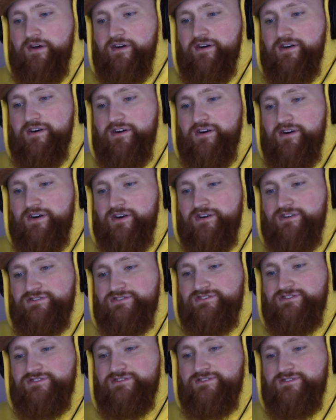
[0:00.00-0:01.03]
Oh,
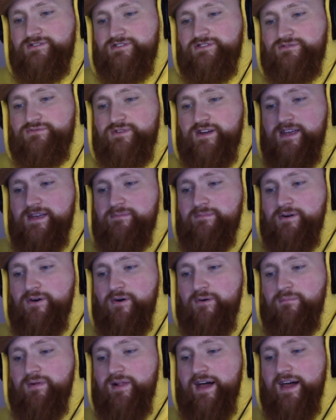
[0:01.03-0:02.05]
shoot him with the
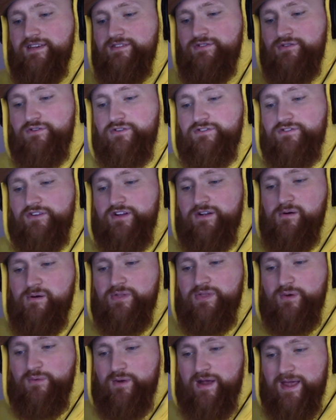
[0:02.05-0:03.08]
rainbow blaster. Shoot him with
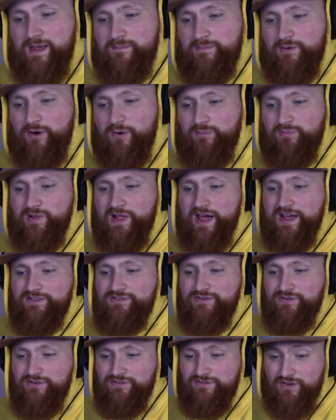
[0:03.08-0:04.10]
the rainbow
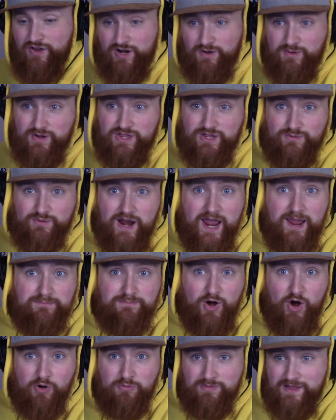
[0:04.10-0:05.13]
blaster. Shoot him with the
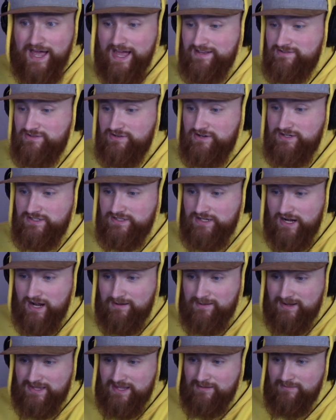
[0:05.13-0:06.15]
rainbow blaster. Shoot him
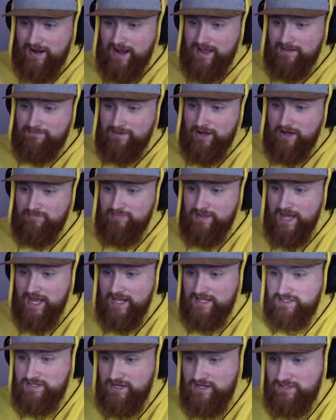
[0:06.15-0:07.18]
with the rainbow
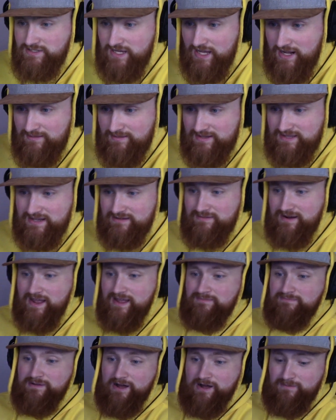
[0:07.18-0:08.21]
blaster. Shoot him with the
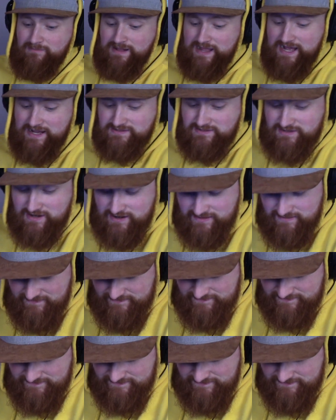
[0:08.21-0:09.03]
rainbow blaster.